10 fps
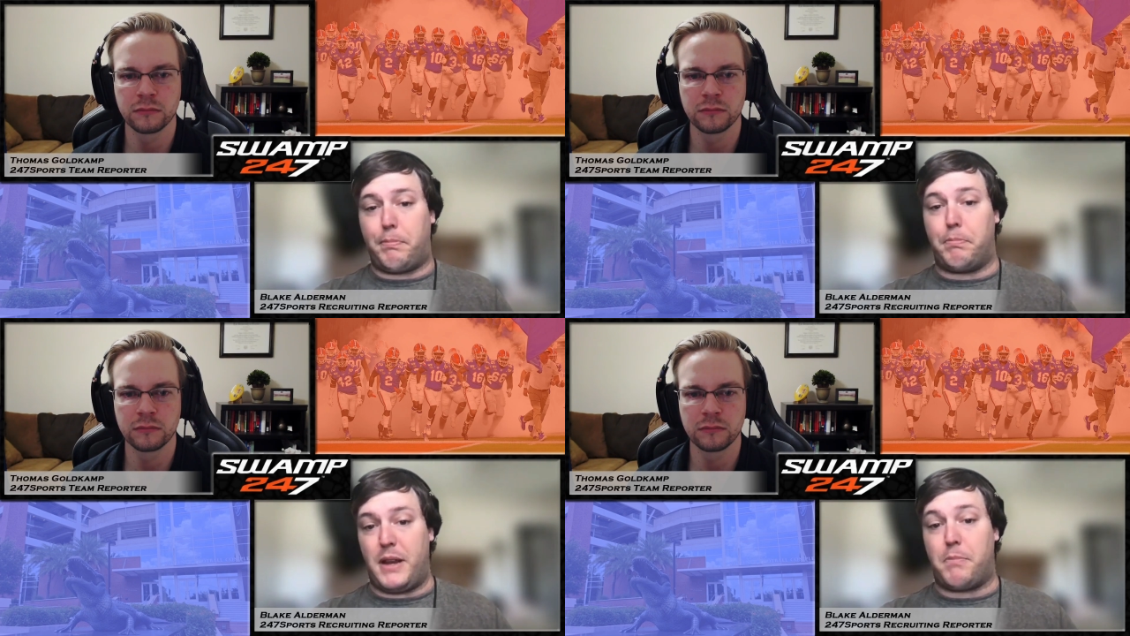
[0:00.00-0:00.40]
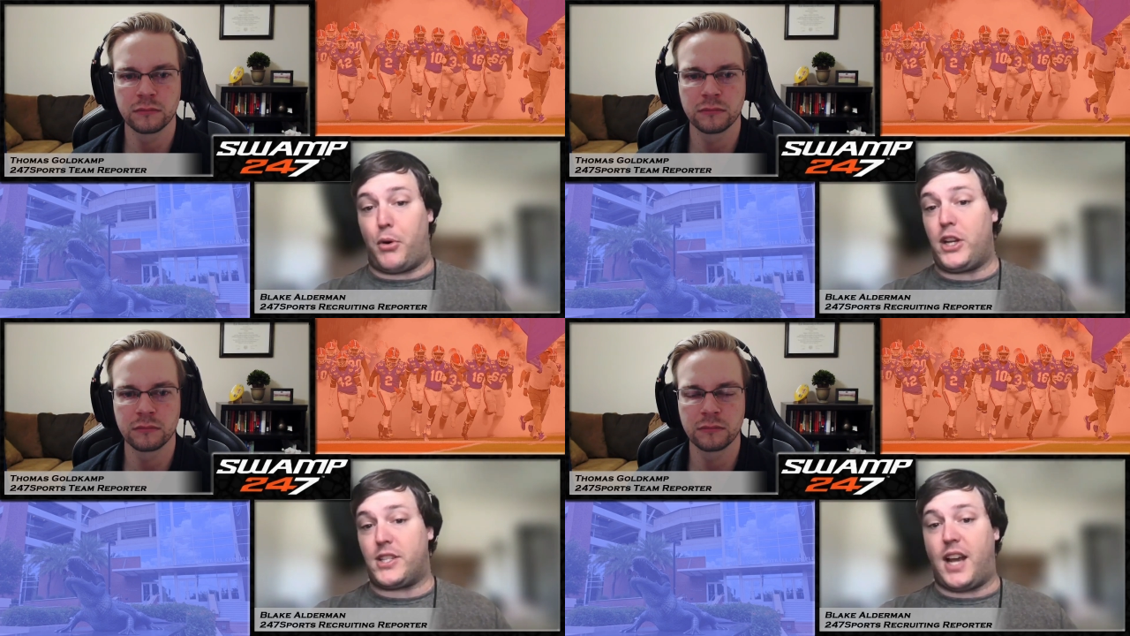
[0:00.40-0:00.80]
Speaker 1: been
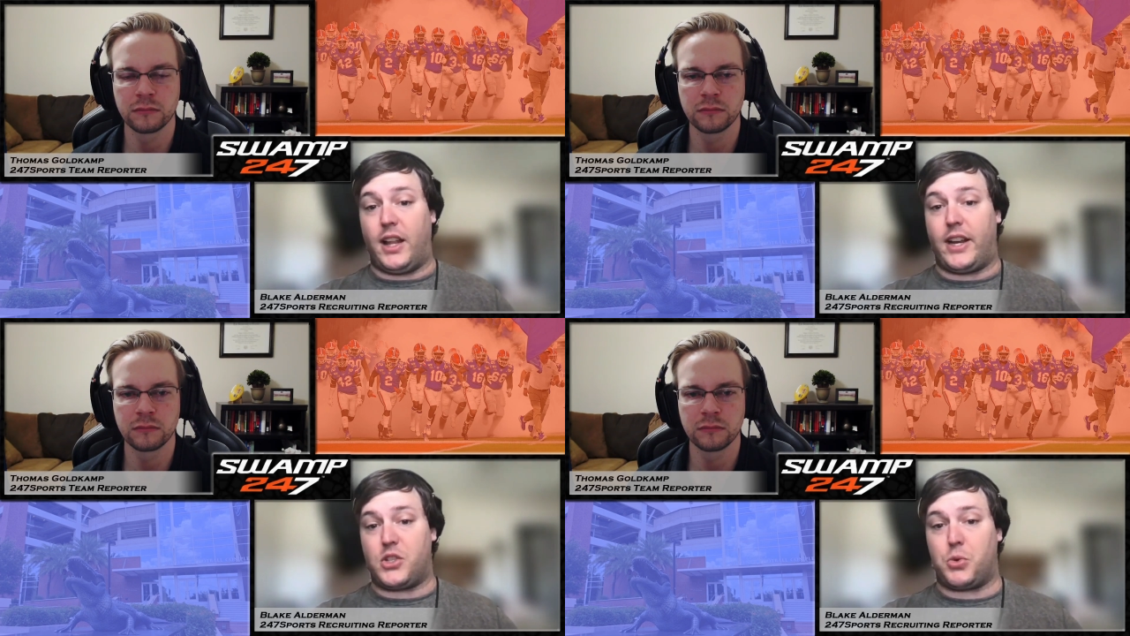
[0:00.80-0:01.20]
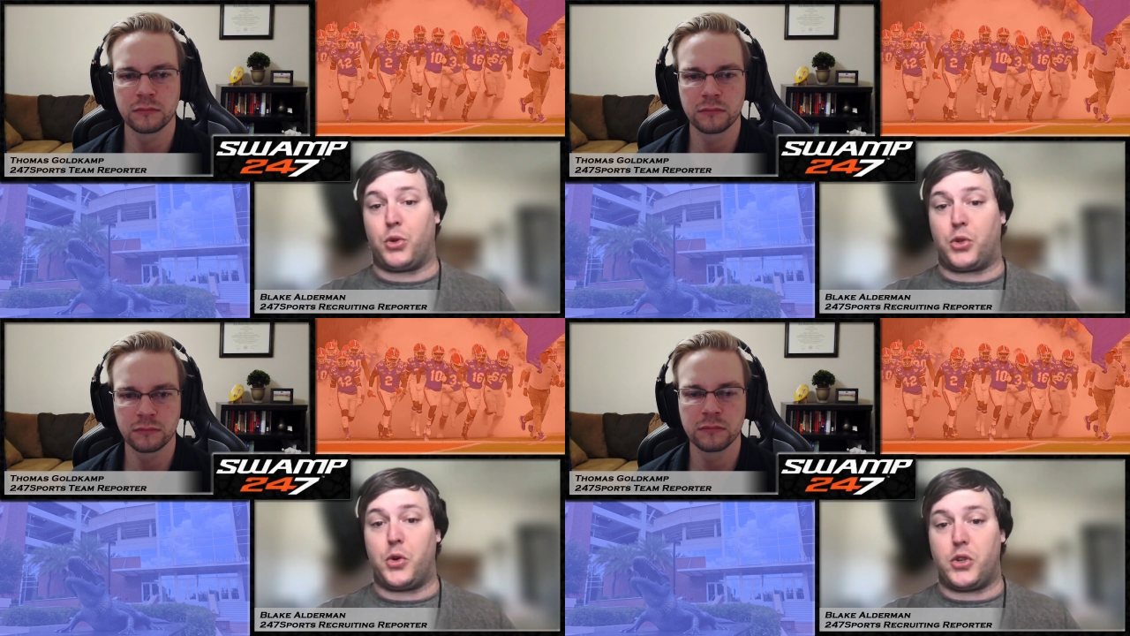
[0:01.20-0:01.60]
pretty solid as a
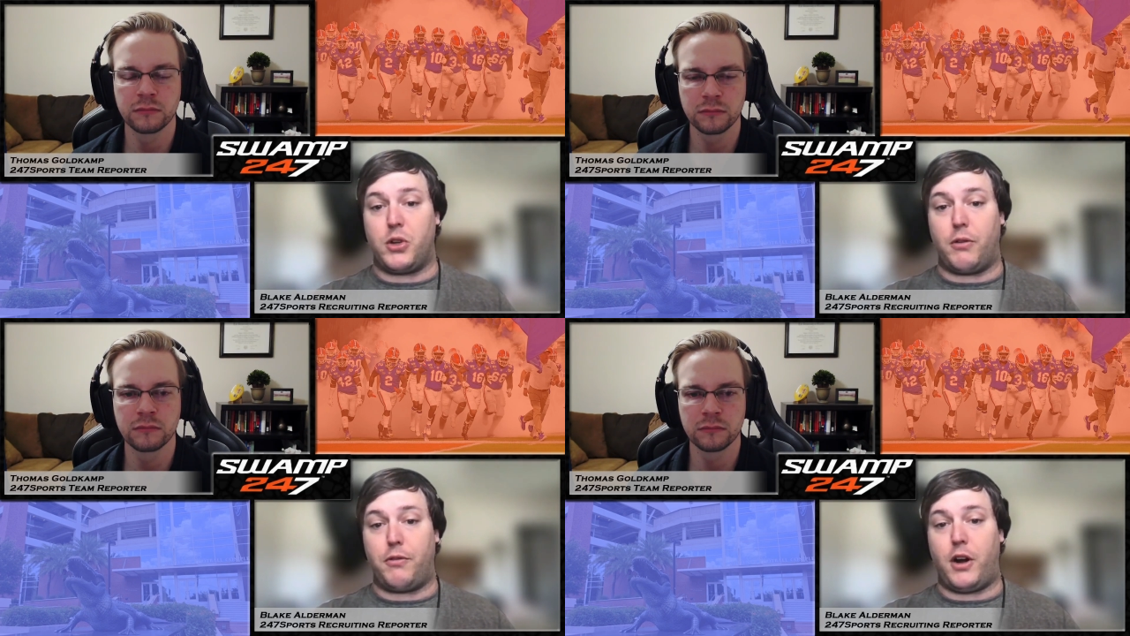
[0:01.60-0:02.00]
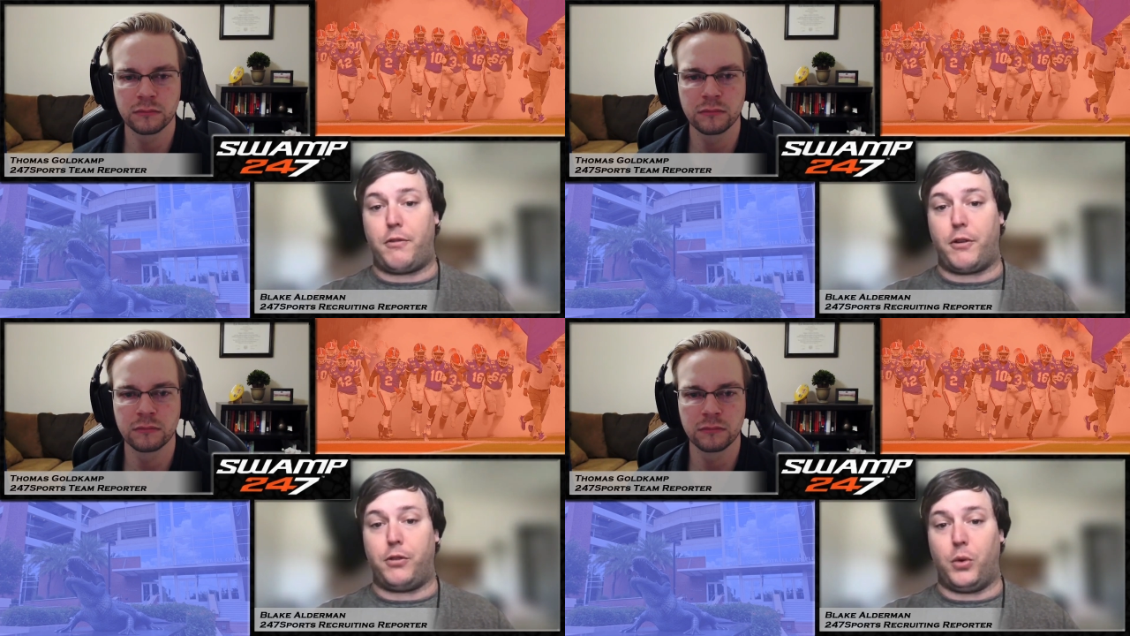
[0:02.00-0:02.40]
recruiter so far
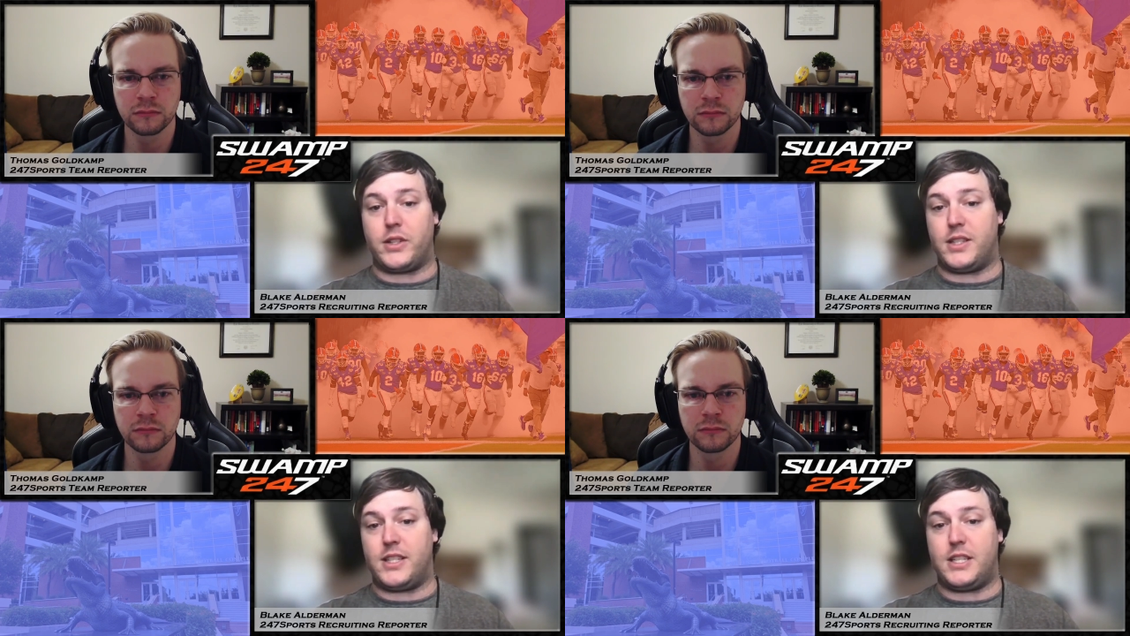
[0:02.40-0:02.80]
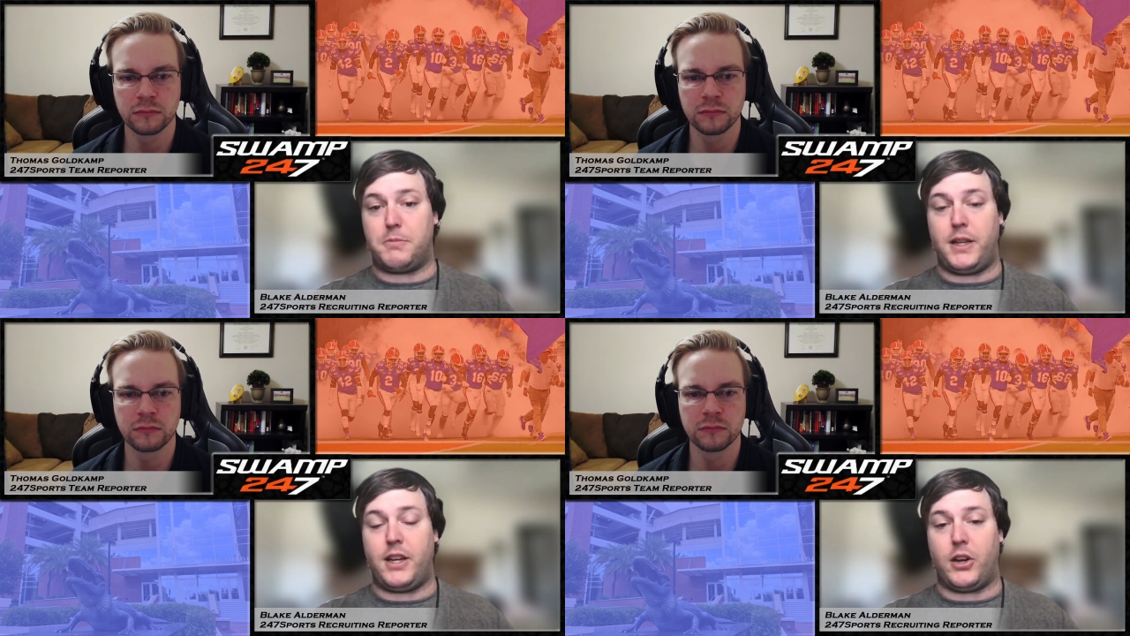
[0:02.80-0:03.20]
for Florida since he's
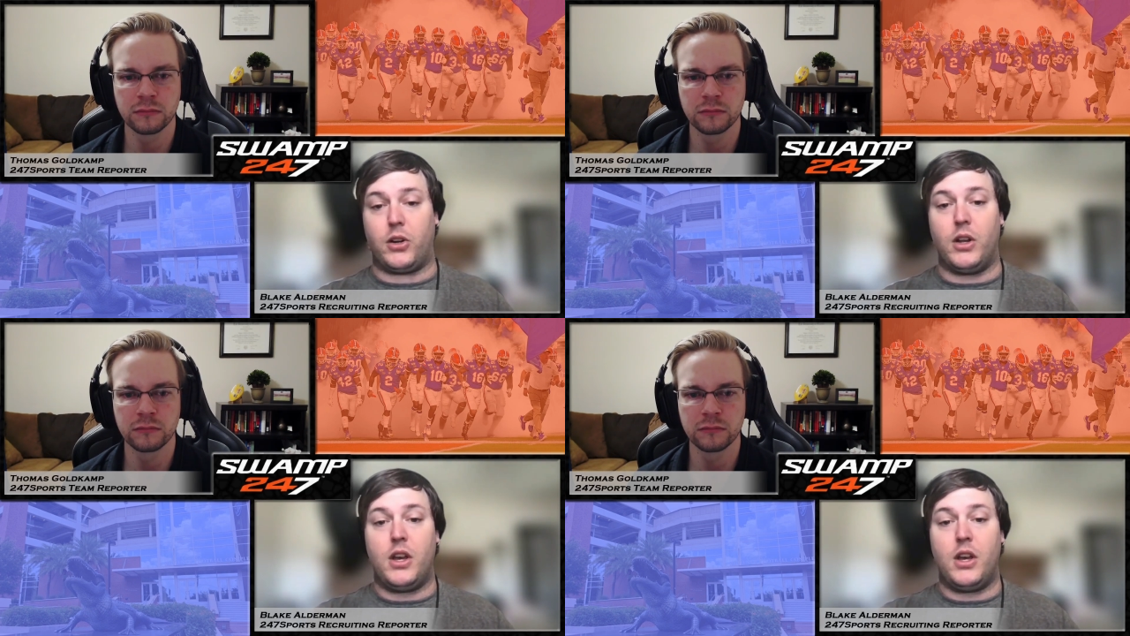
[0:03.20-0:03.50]
been here.